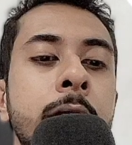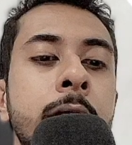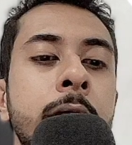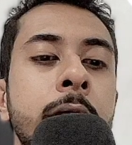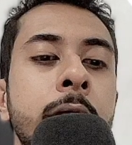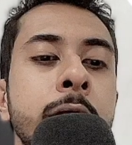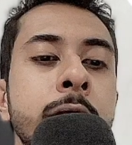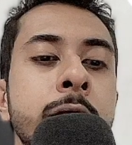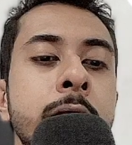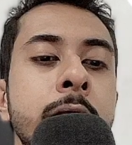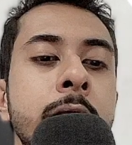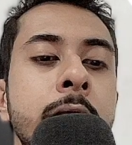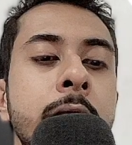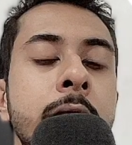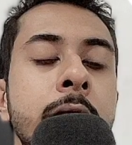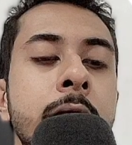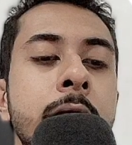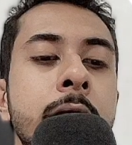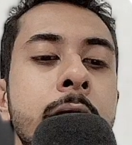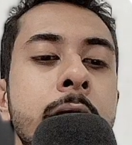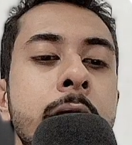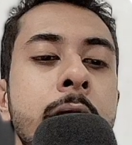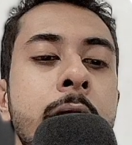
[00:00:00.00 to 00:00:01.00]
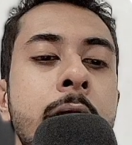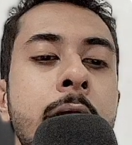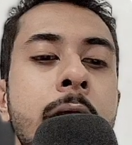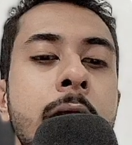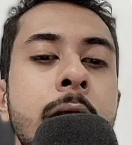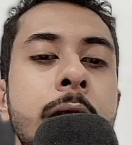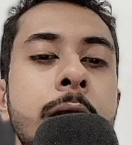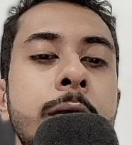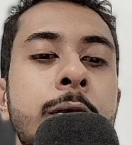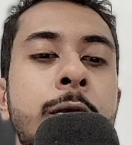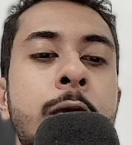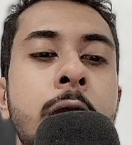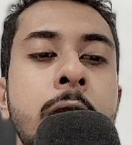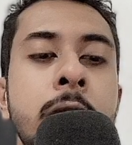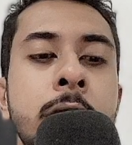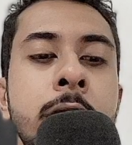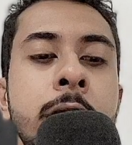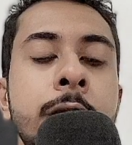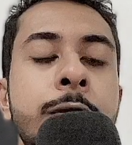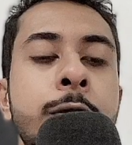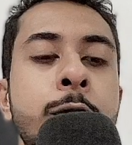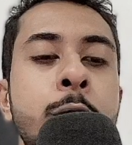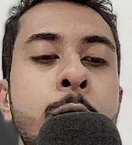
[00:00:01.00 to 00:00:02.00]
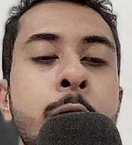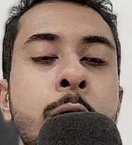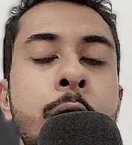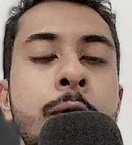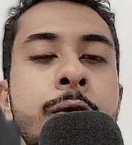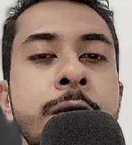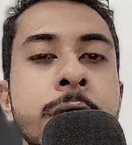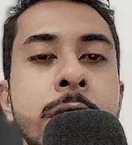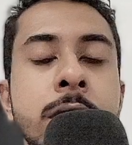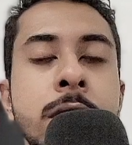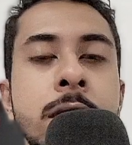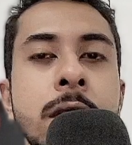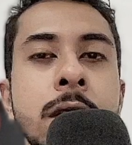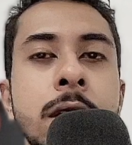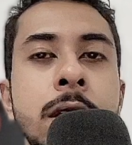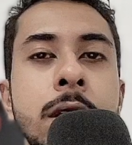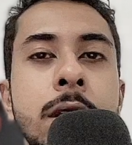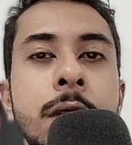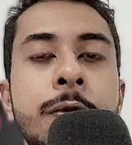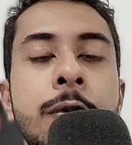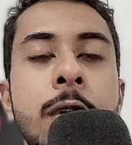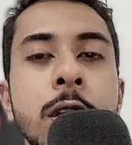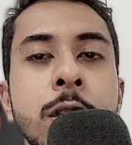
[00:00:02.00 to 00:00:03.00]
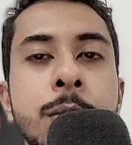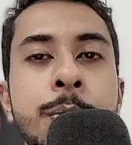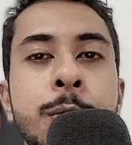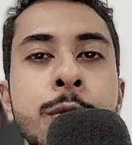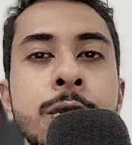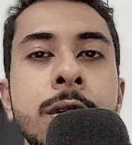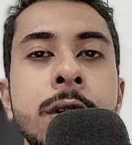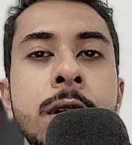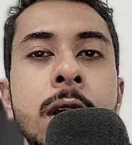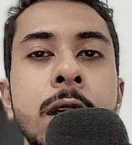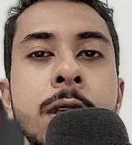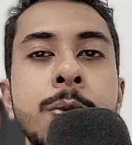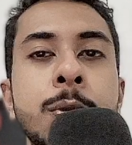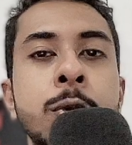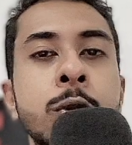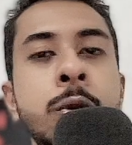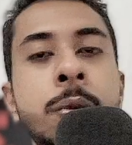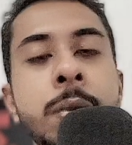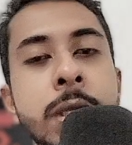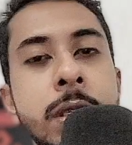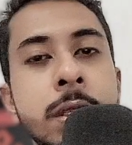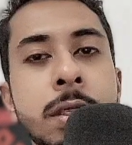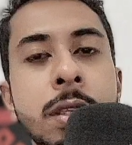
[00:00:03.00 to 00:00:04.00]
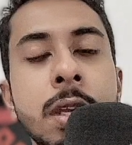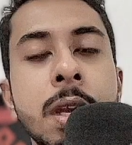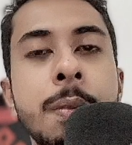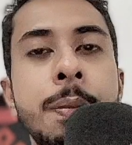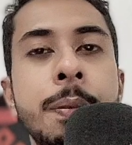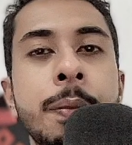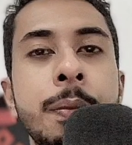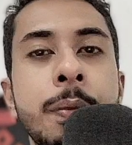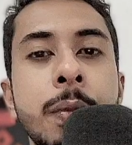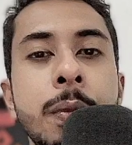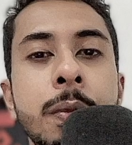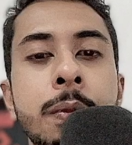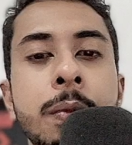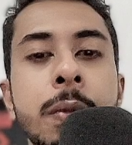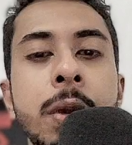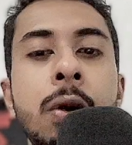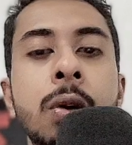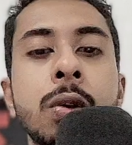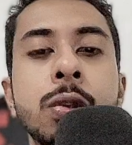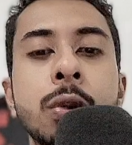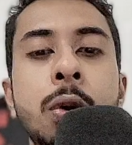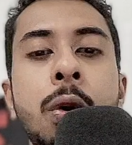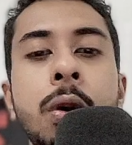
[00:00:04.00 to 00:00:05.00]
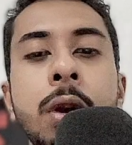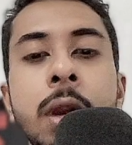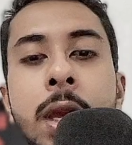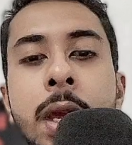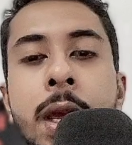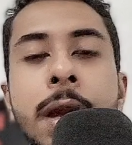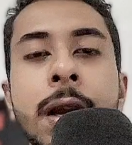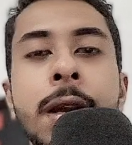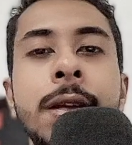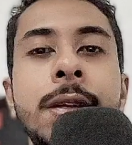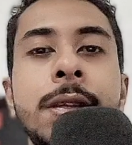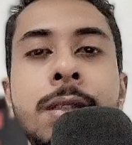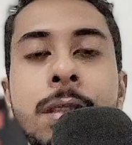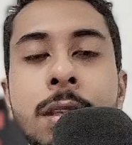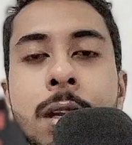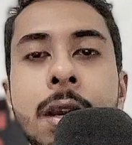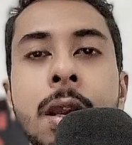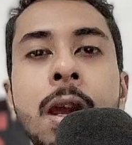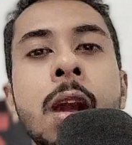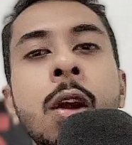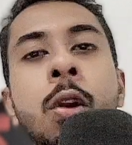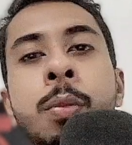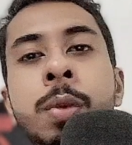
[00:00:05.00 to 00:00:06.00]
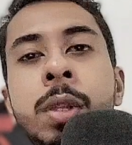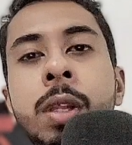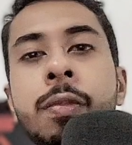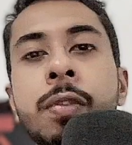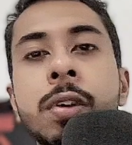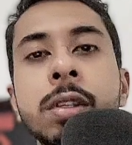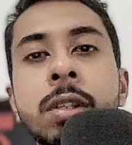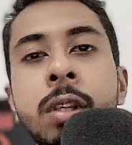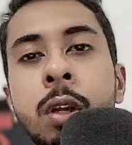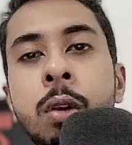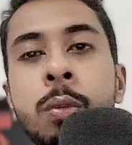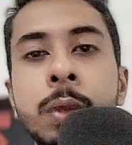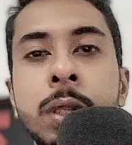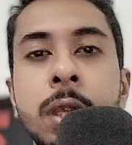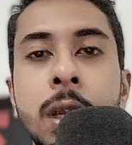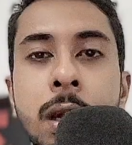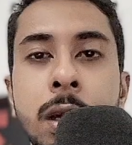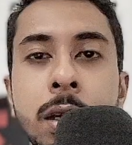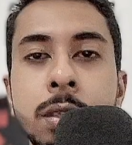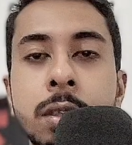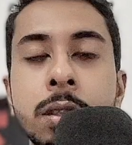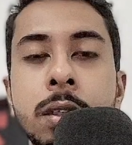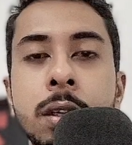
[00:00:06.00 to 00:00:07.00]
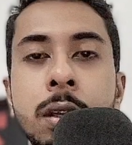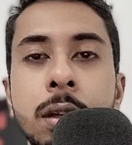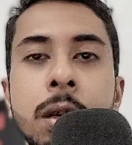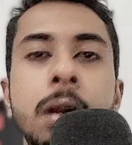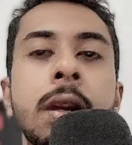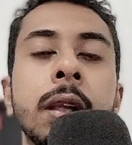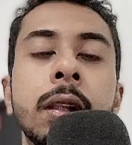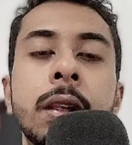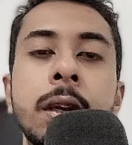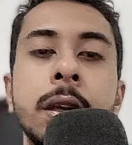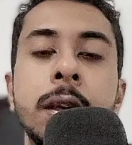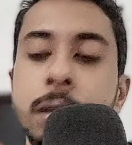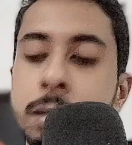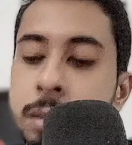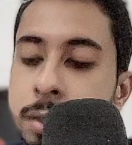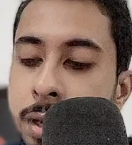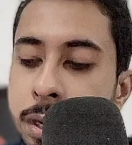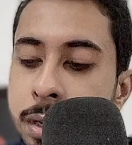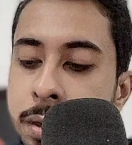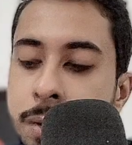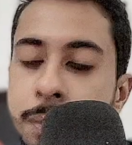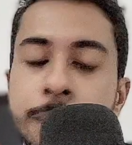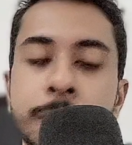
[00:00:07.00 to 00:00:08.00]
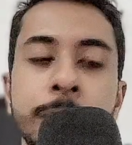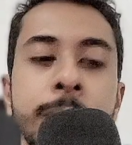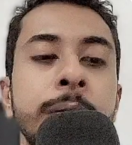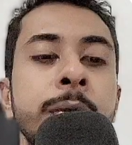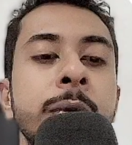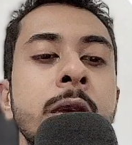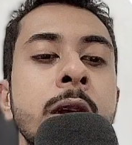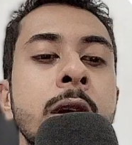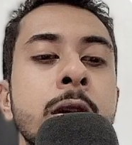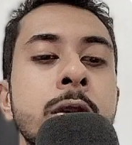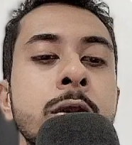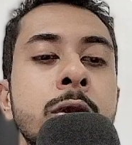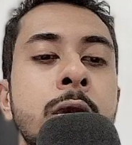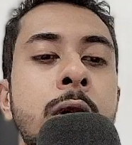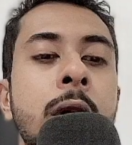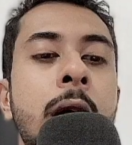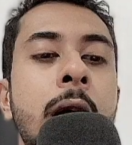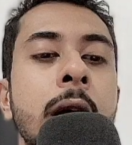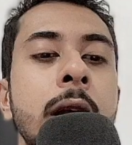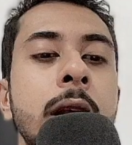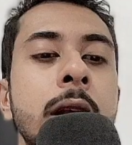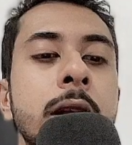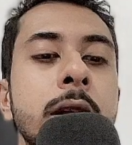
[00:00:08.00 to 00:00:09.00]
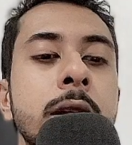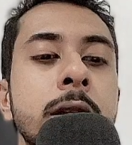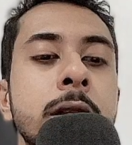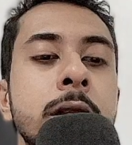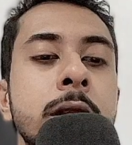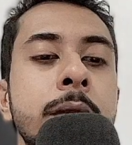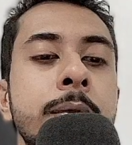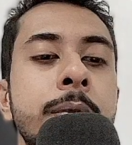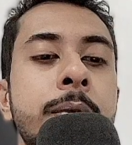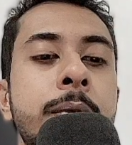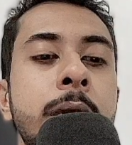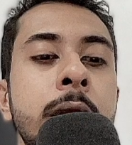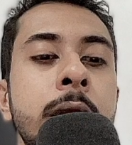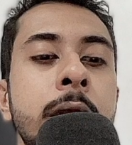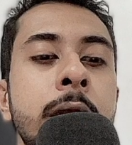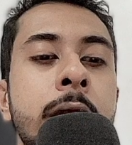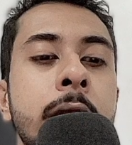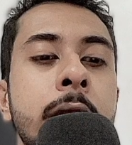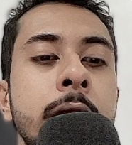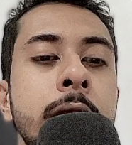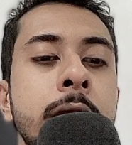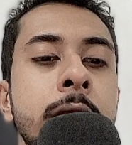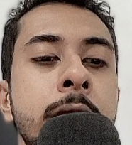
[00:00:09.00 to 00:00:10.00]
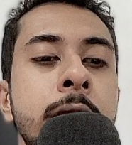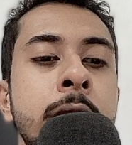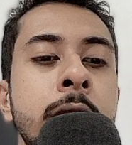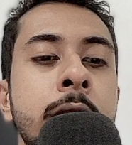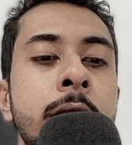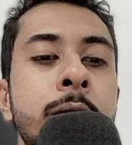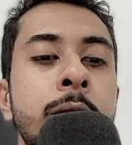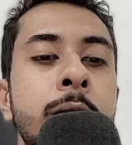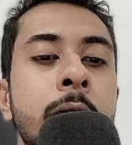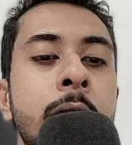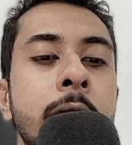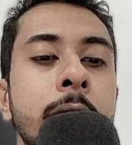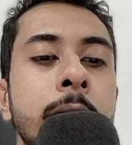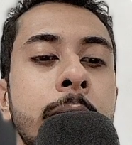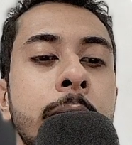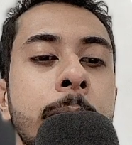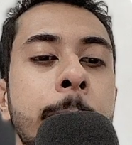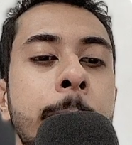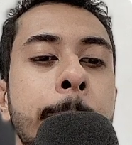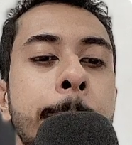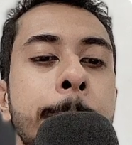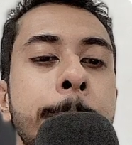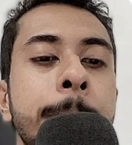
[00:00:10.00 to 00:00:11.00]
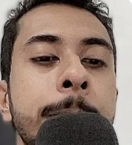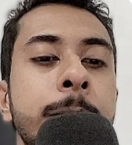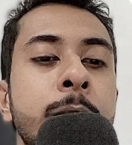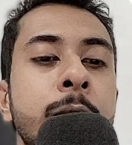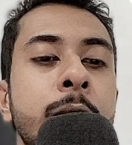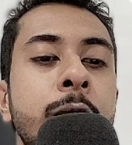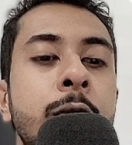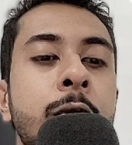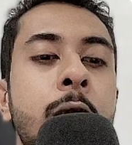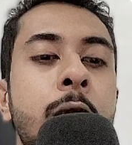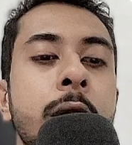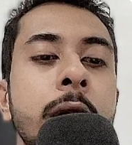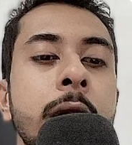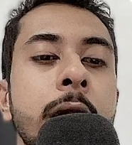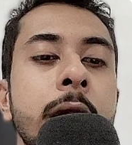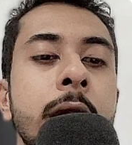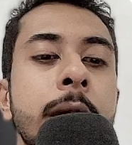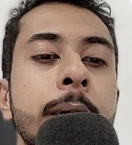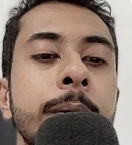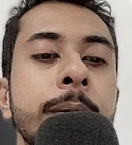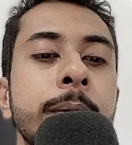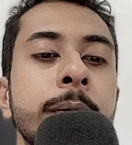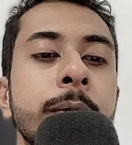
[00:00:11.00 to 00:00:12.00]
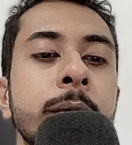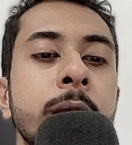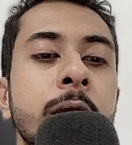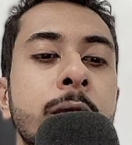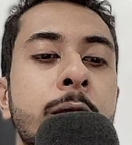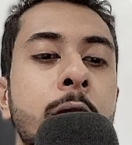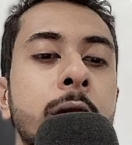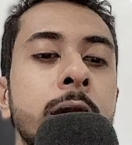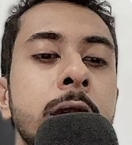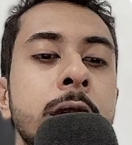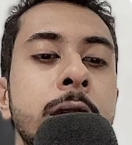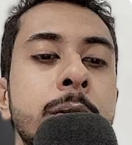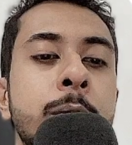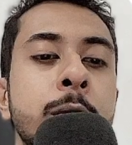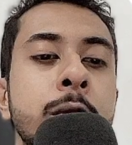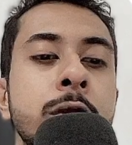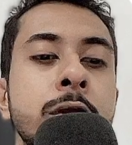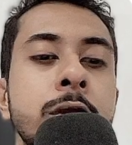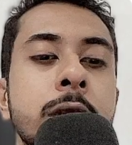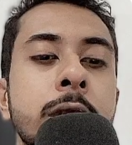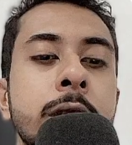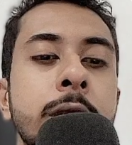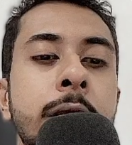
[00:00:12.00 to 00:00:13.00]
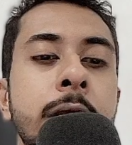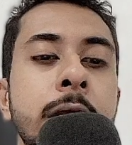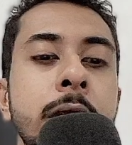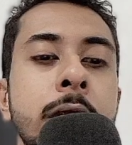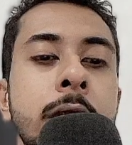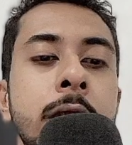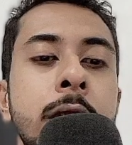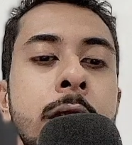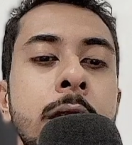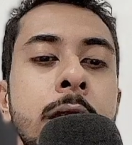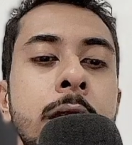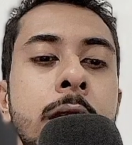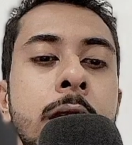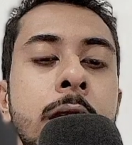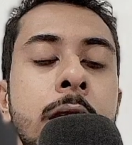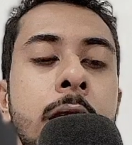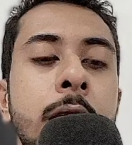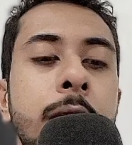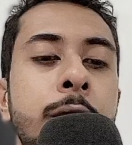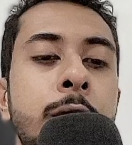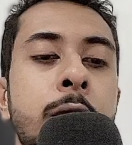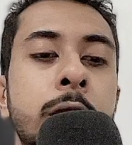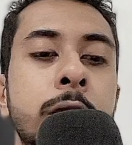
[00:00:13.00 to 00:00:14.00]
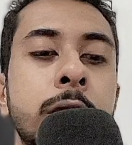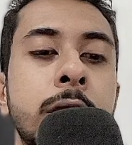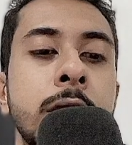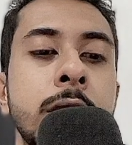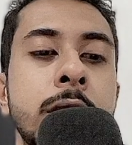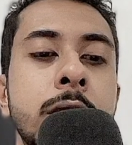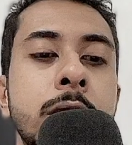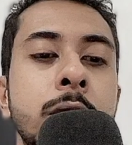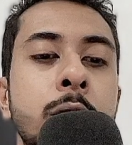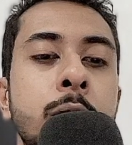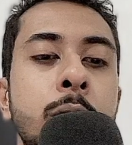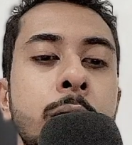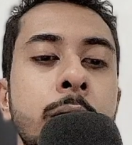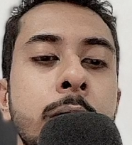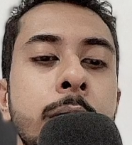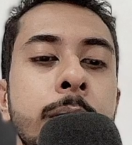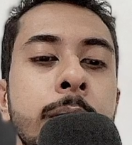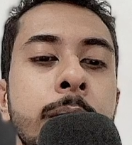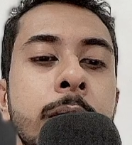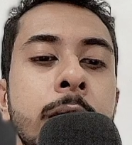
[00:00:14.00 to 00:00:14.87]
Now see, for a leaf node, obviously the first pause and last pause will be the same because only A is there. A will be the first, A will be the last, nothing else, right? So I'll simply write here 1 for A, for this position, right? For this node.